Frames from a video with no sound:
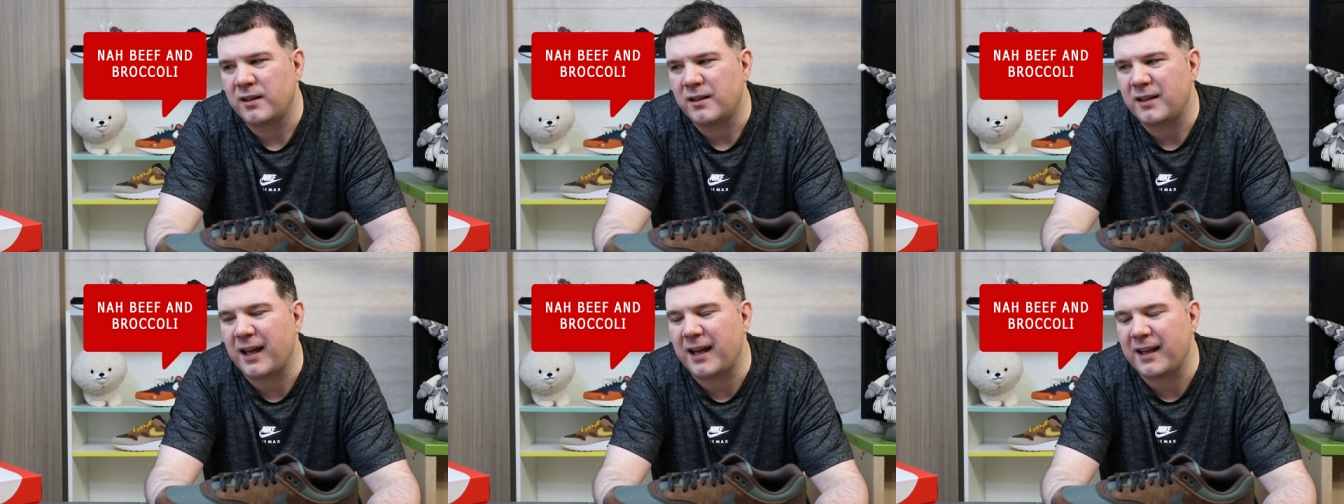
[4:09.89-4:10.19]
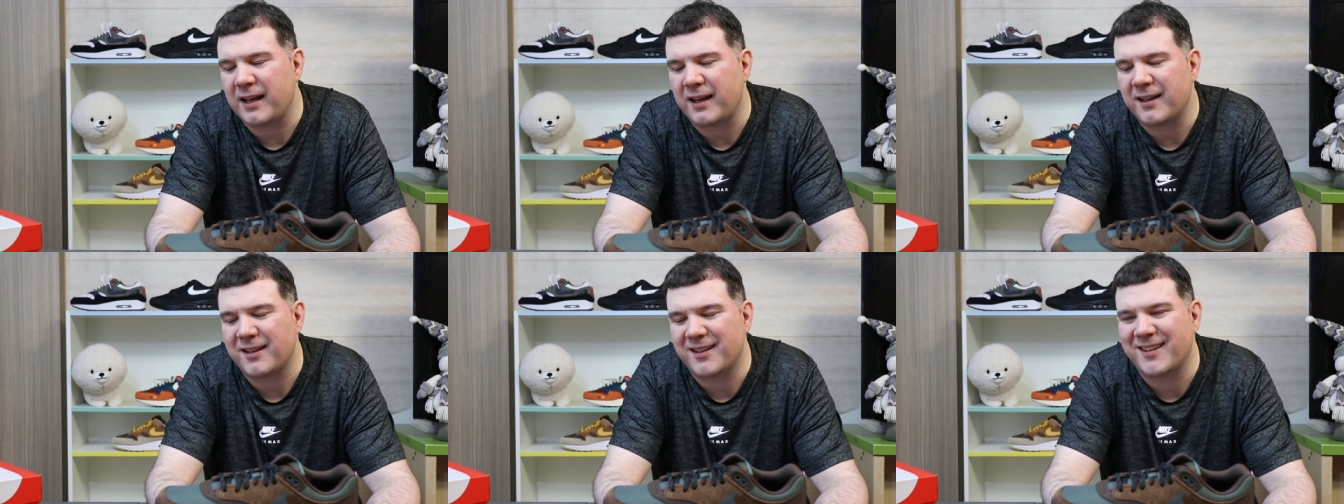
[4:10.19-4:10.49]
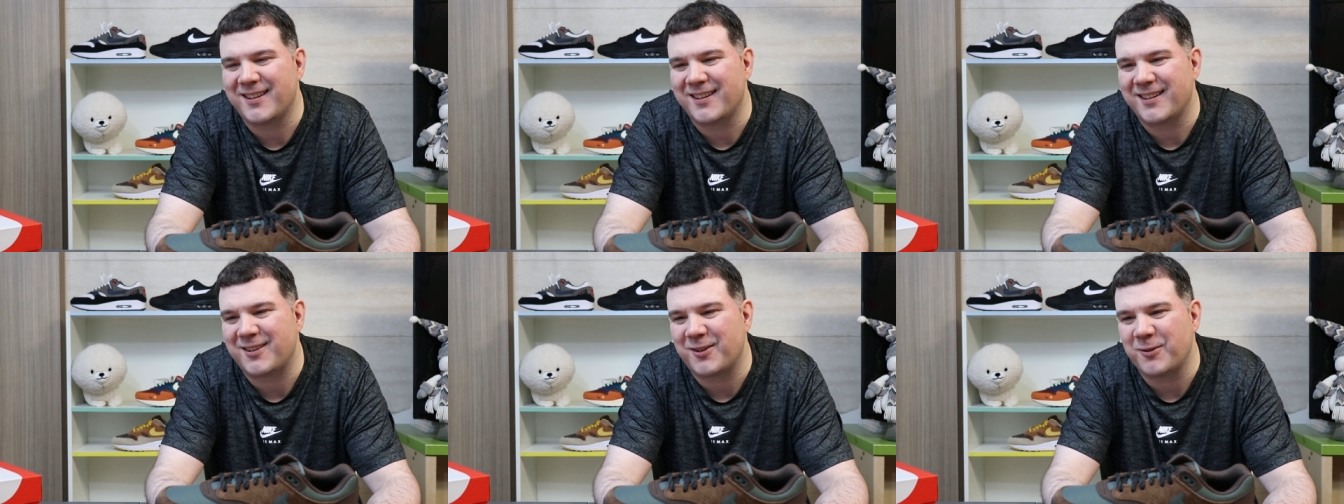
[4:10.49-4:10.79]
Yeah, yeah.
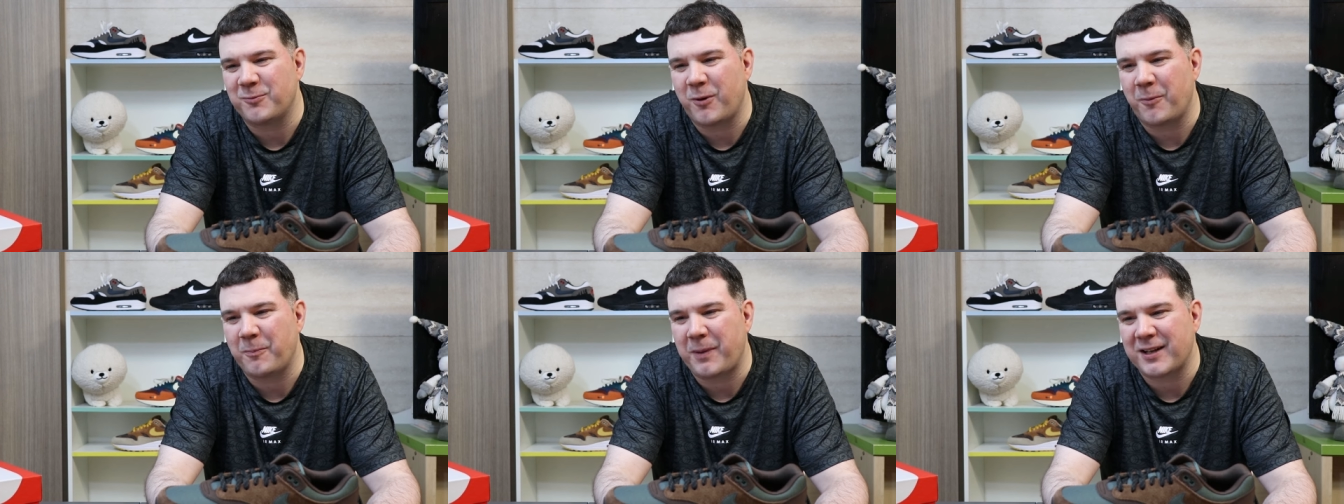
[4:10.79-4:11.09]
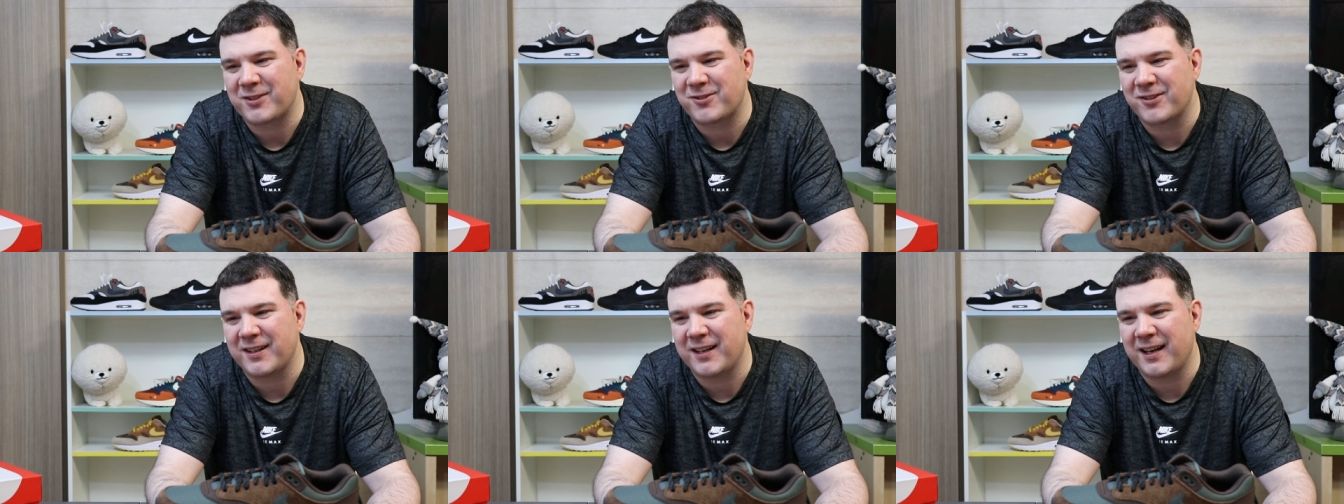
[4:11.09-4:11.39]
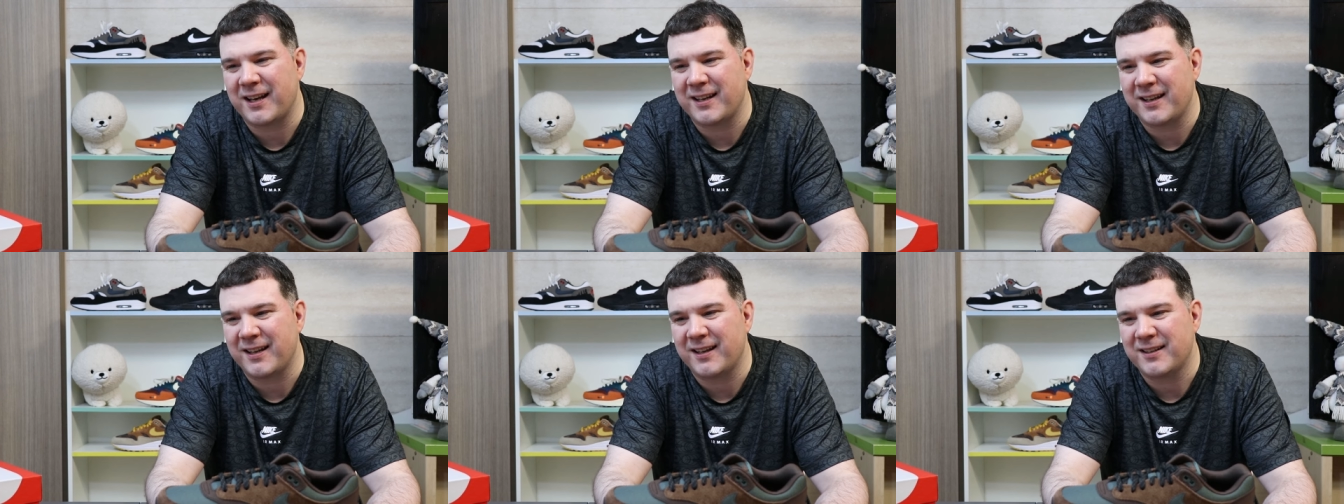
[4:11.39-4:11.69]
Good one, Patrick.
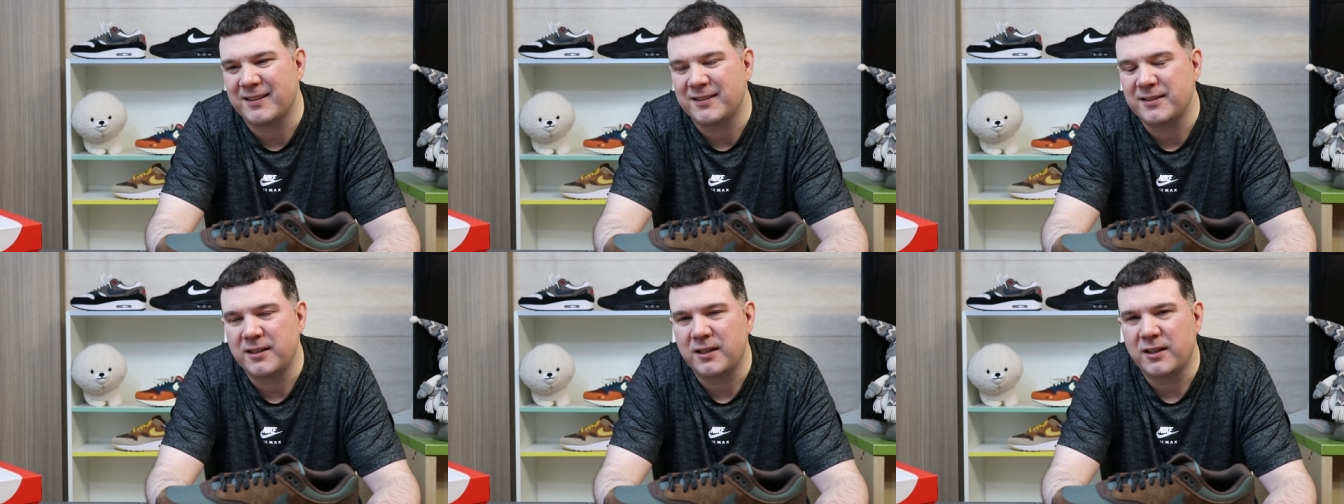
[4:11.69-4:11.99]
Yeah, yeah.